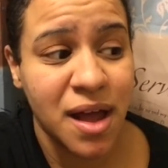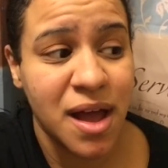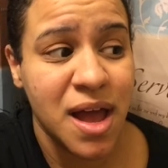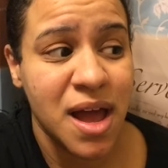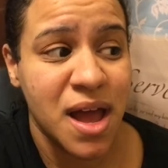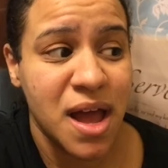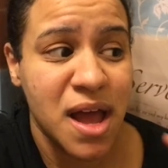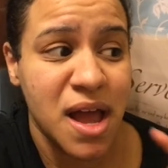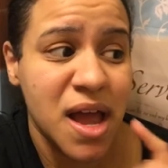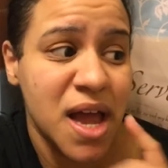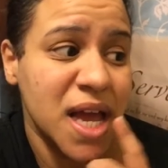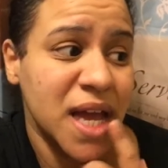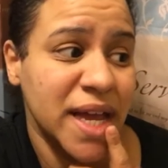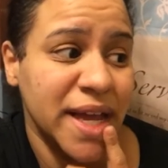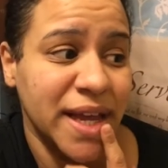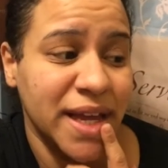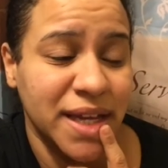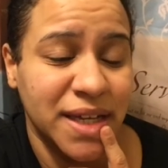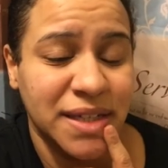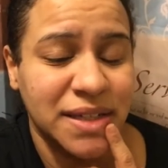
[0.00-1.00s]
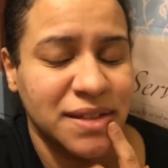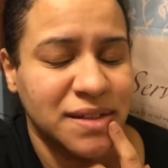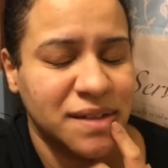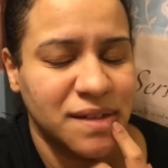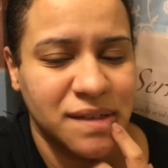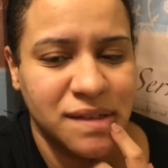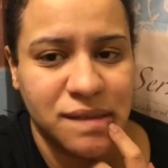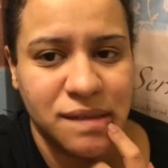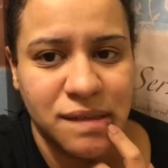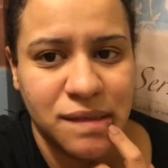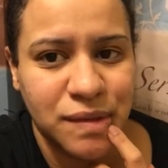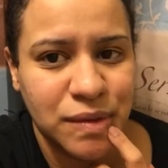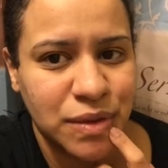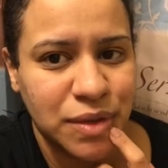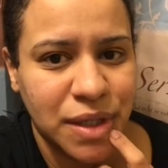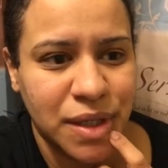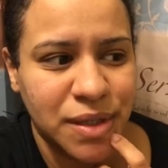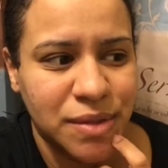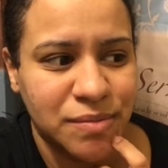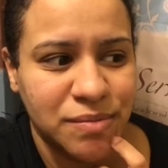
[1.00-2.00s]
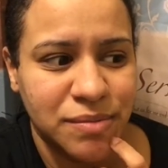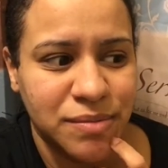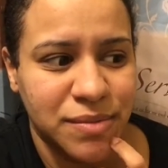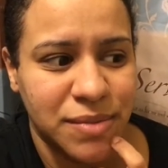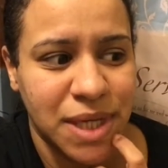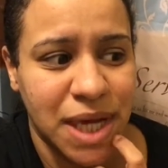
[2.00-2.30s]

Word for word: and I don't know, I hope it